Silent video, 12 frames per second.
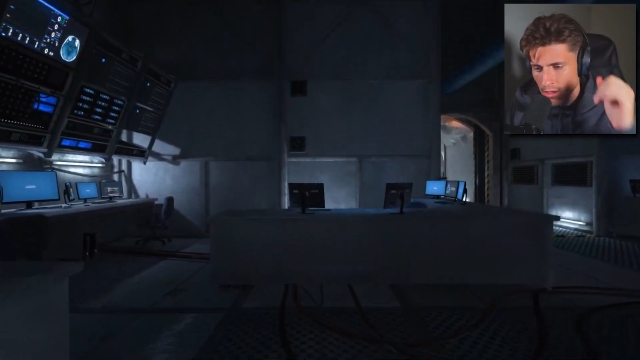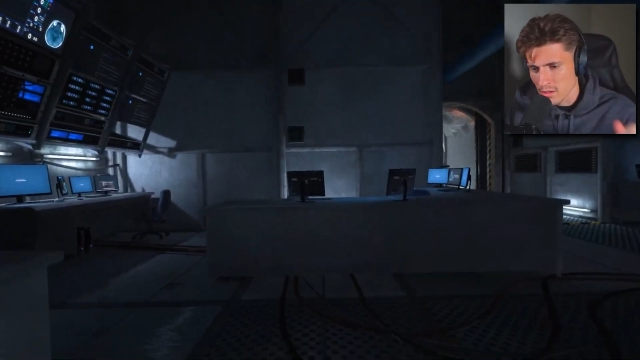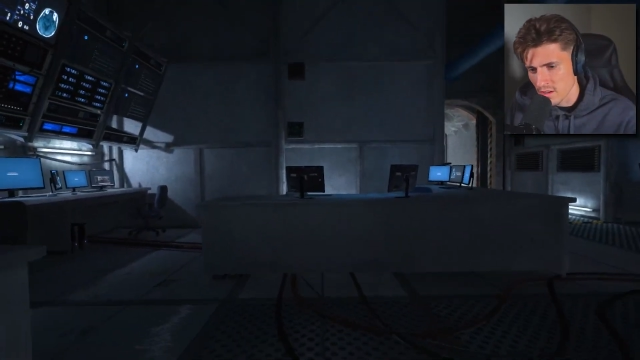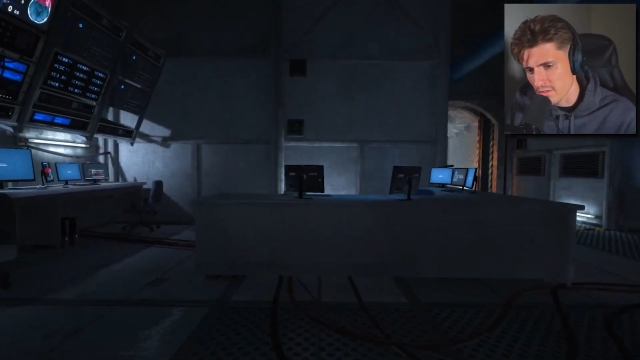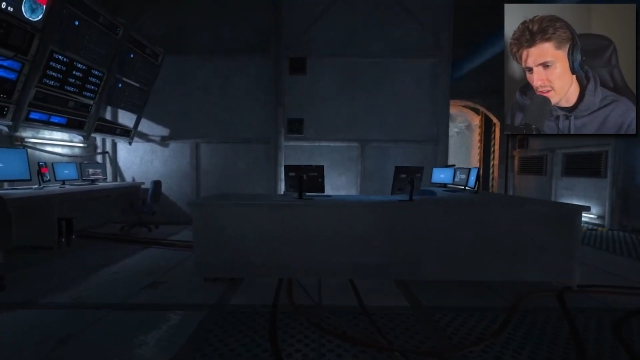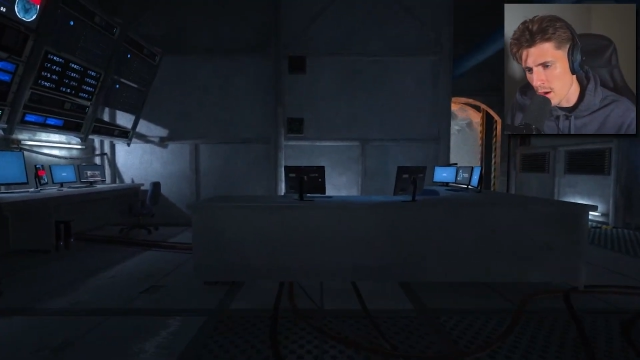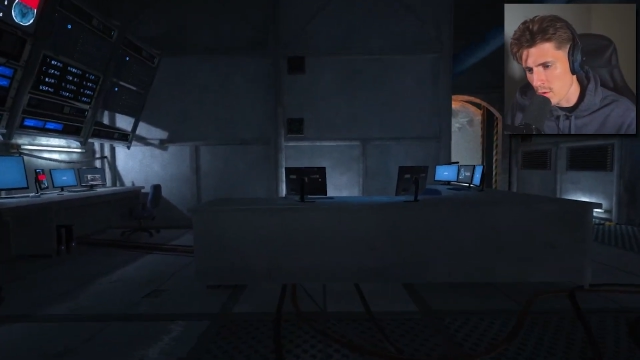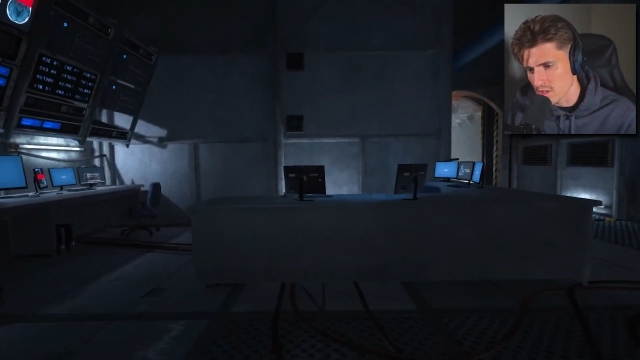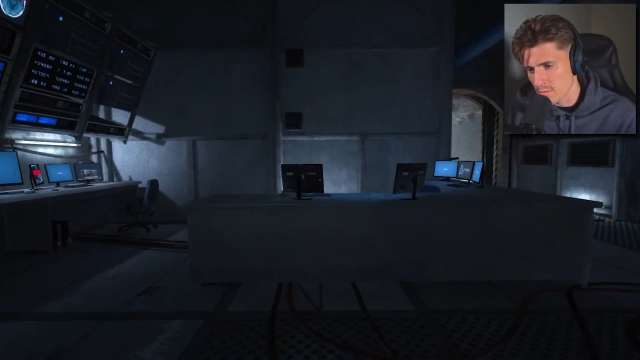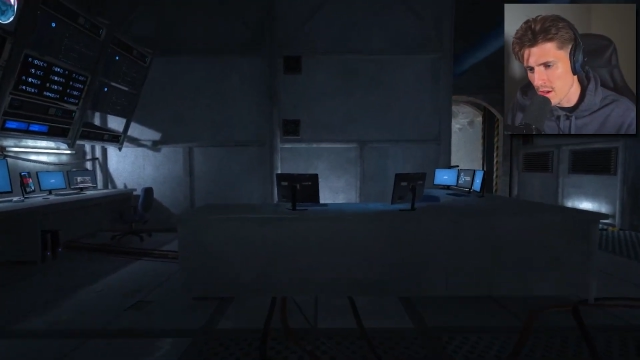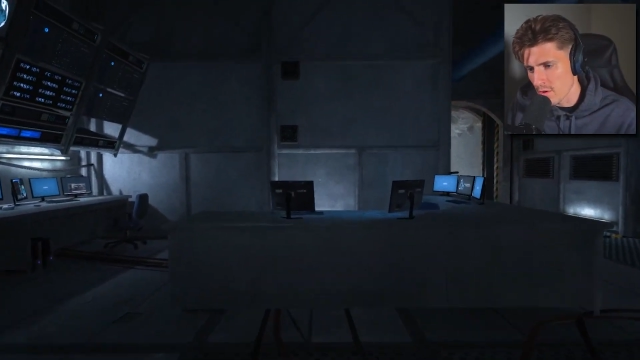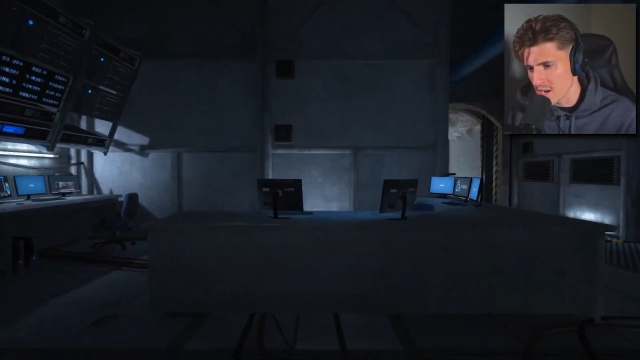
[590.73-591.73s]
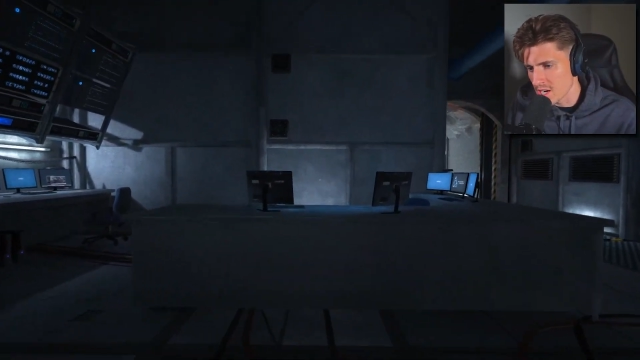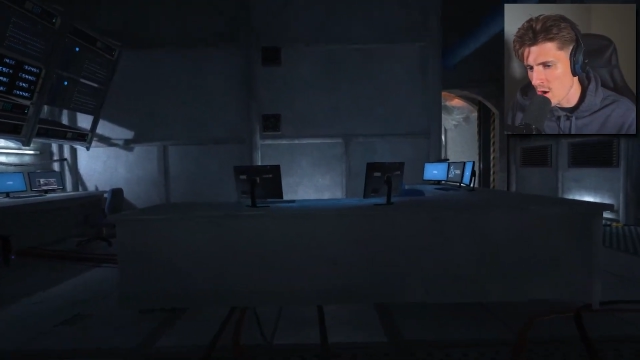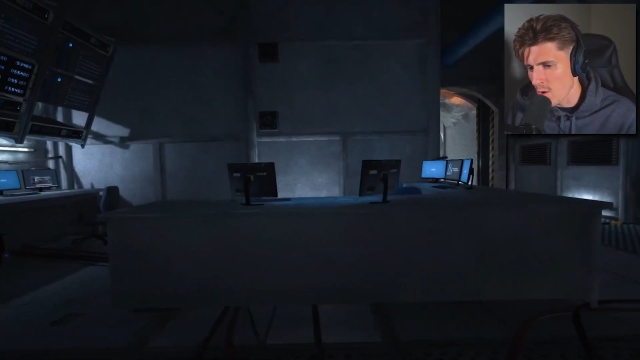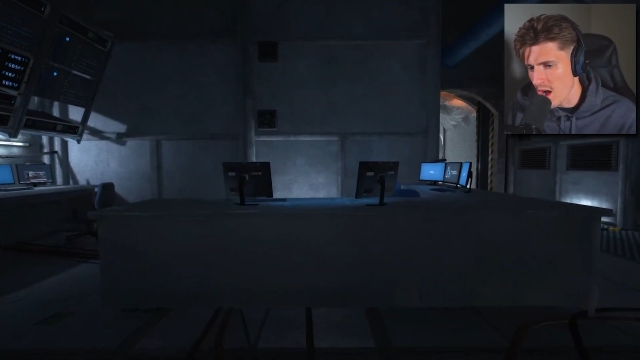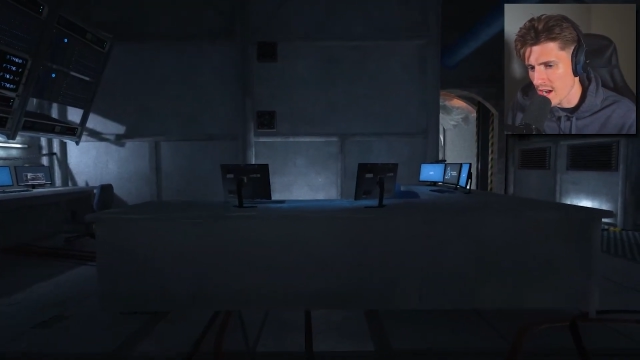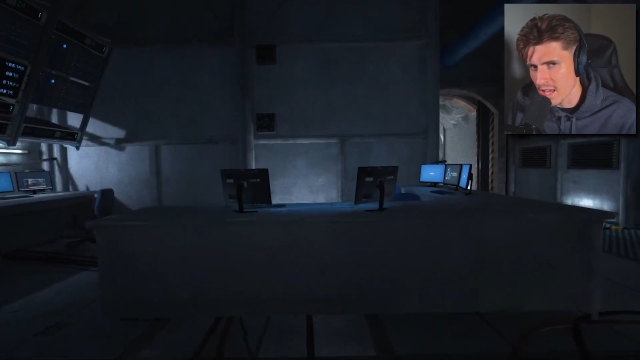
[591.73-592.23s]
Dude, if that was me right now
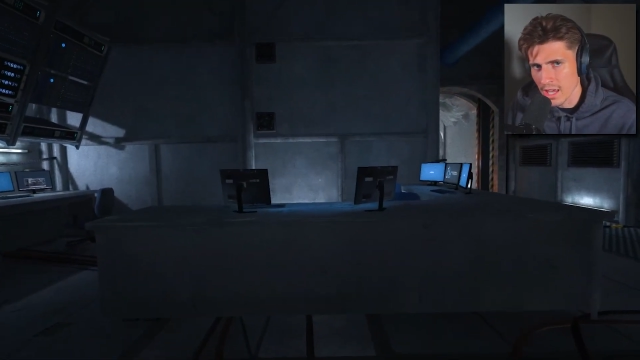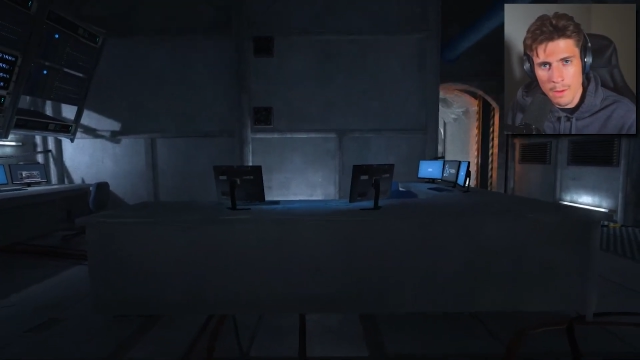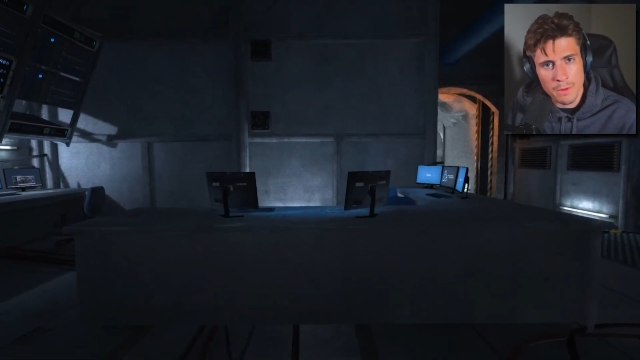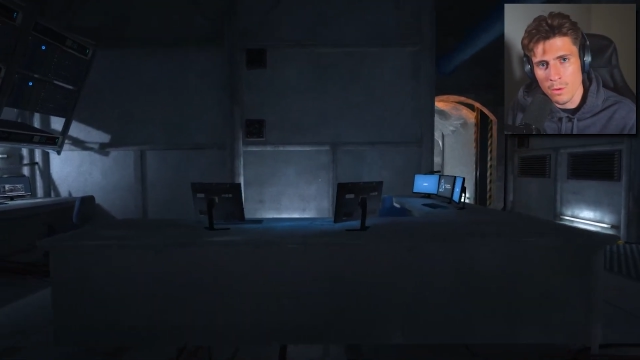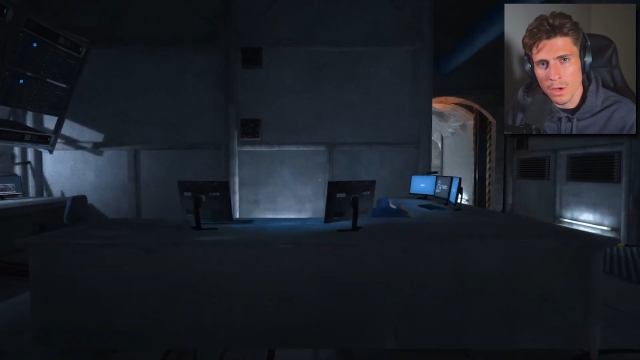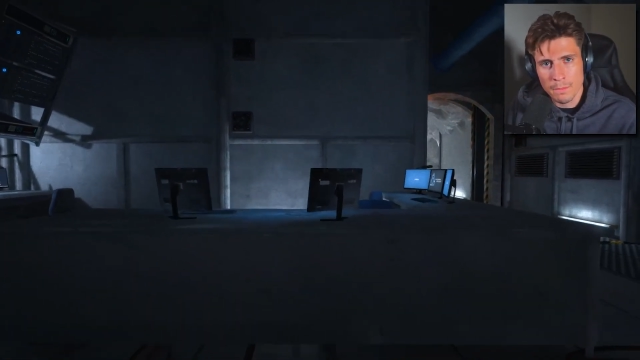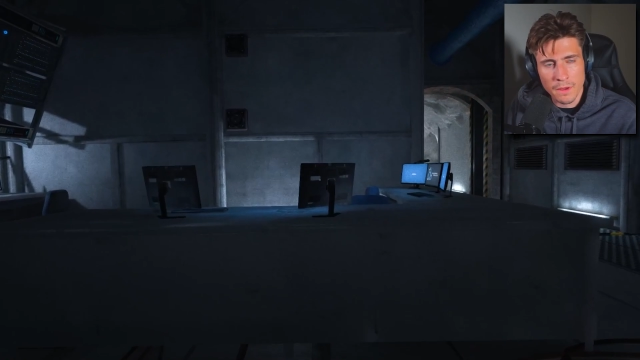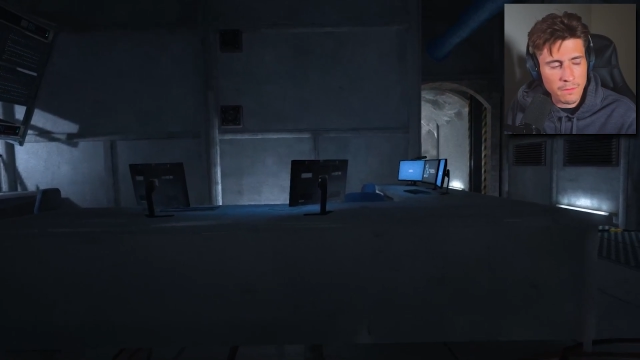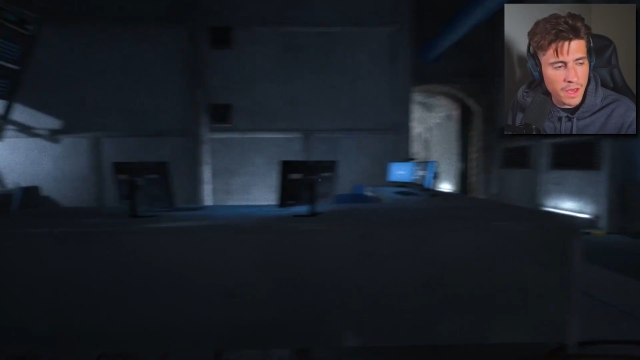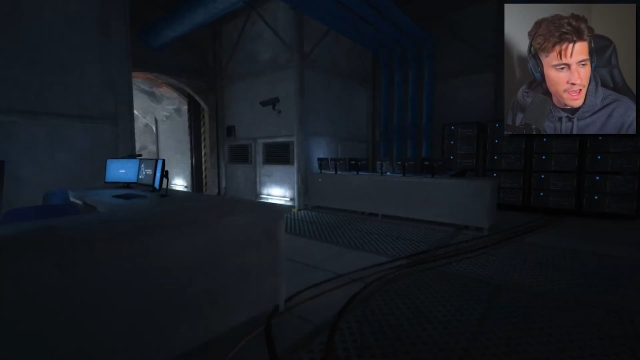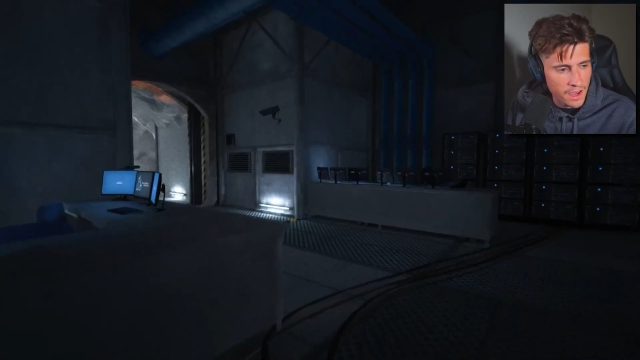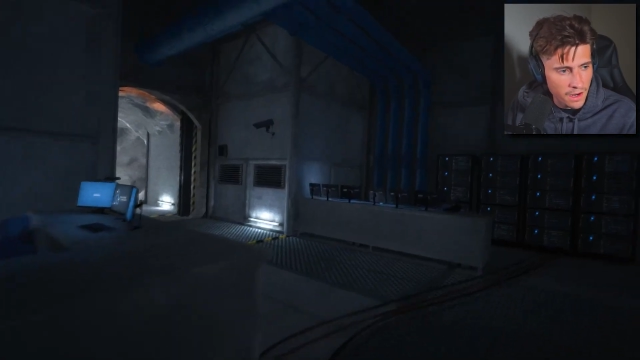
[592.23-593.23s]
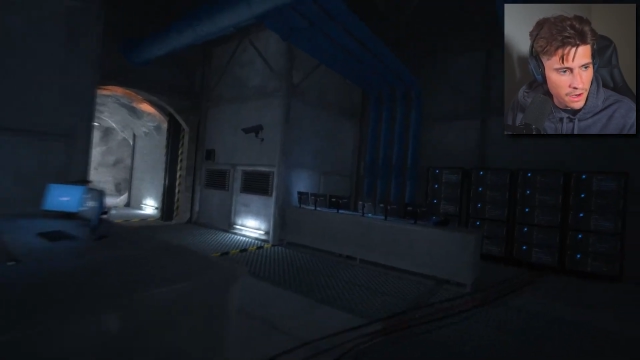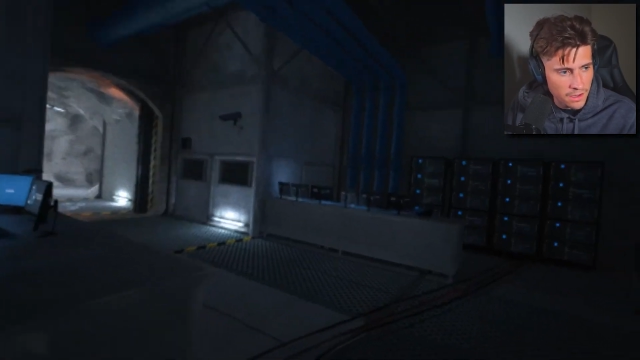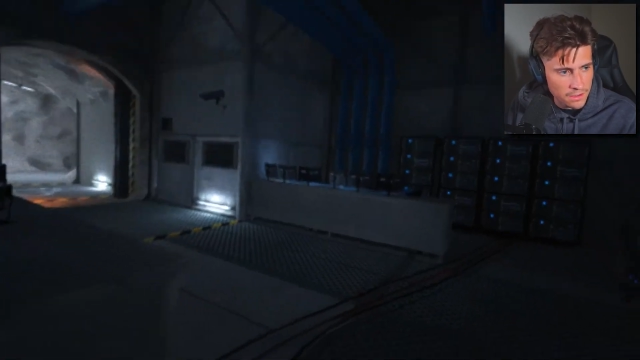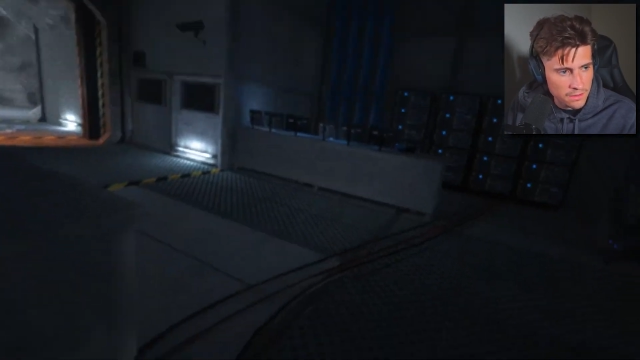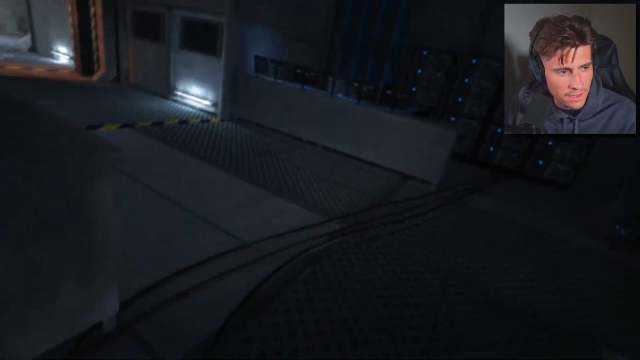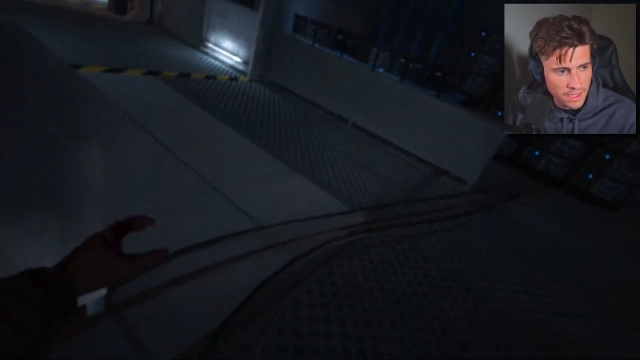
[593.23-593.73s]
walking, I'd be whipping my hair
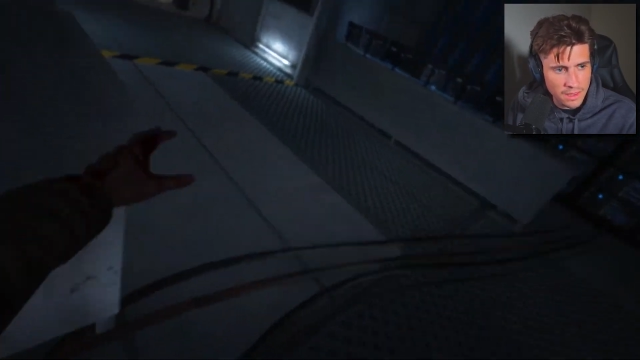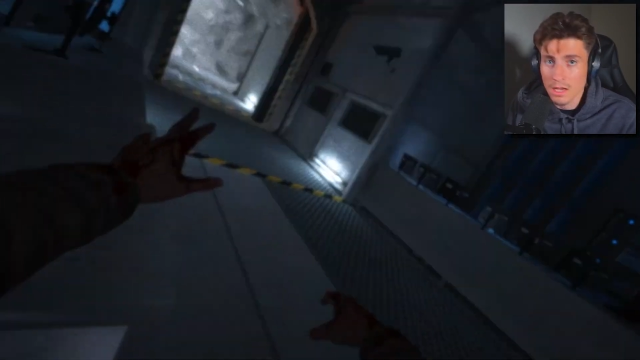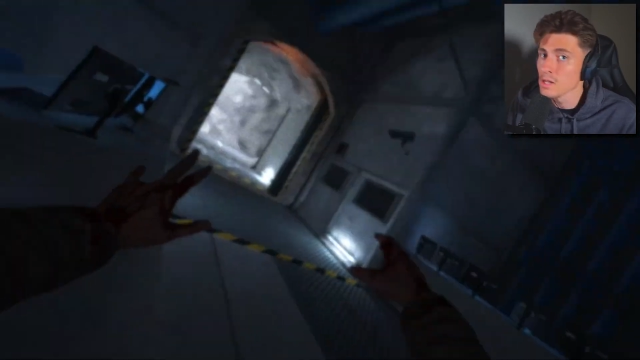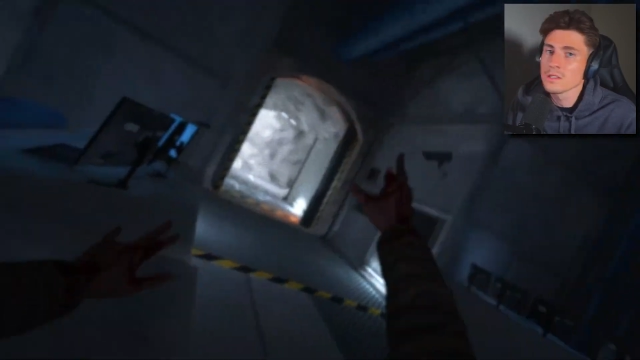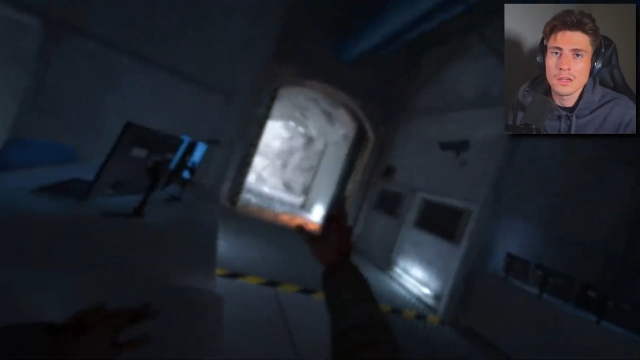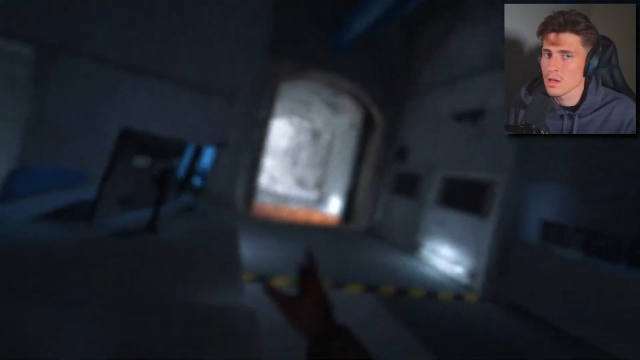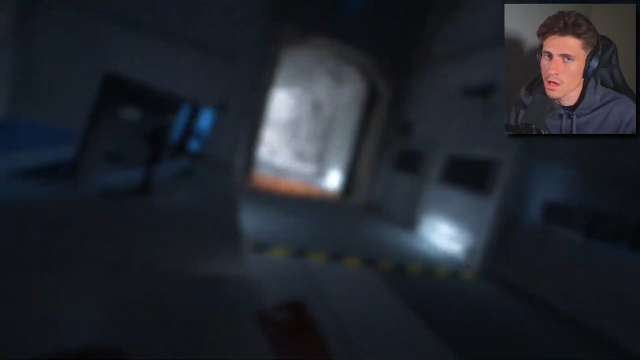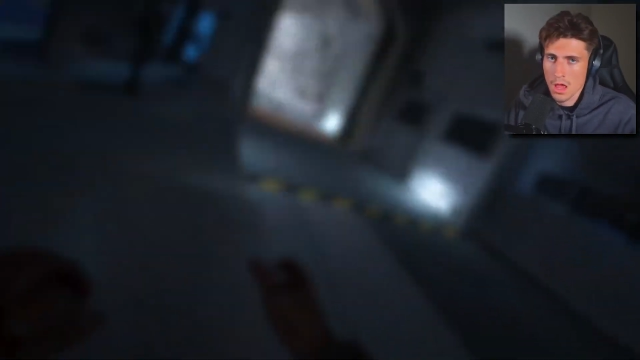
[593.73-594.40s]
like this.